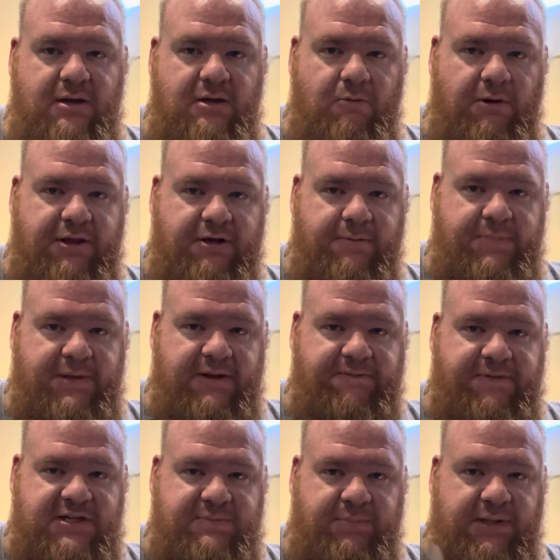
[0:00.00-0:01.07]
whether it be a
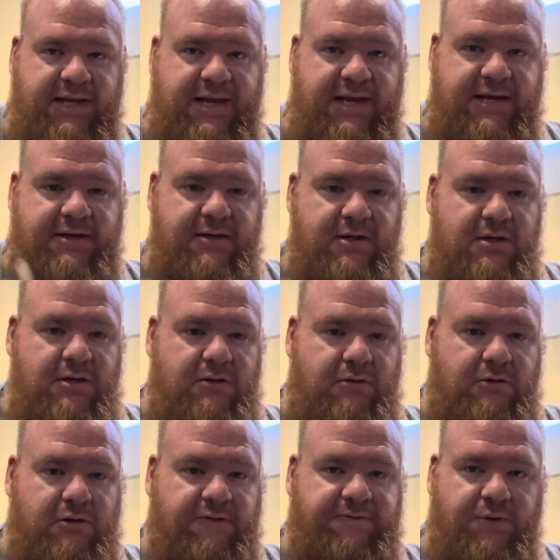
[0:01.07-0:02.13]
fixed blade
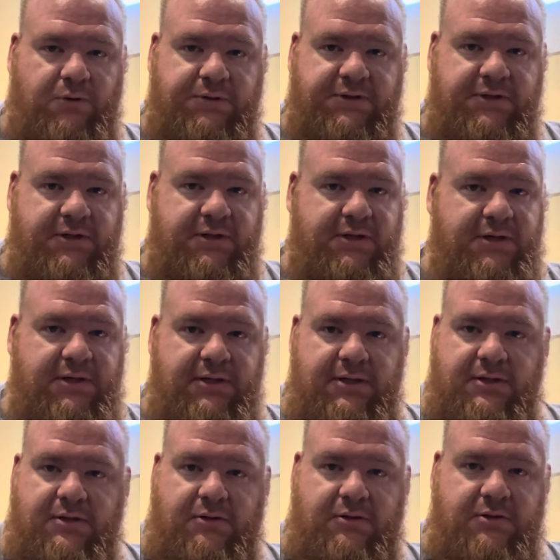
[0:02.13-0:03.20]
or a folder
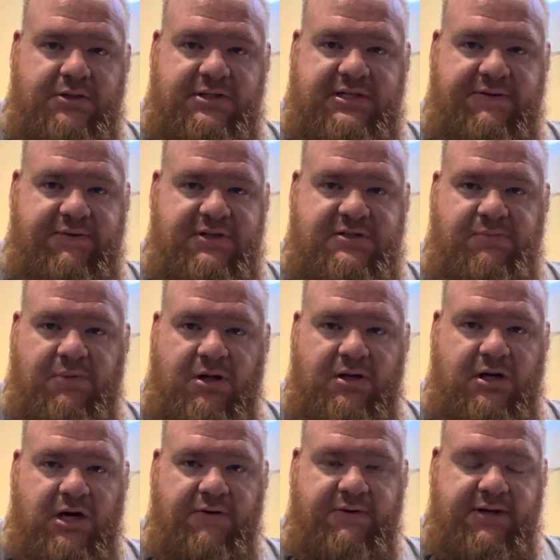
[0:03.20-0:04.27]
or just even a small
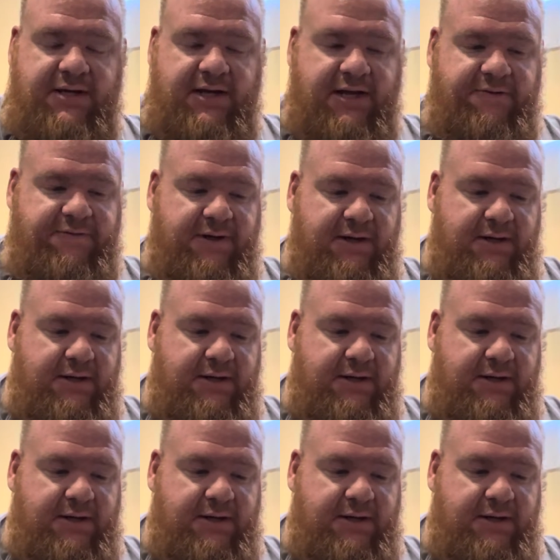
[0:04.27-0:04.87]
carving knife.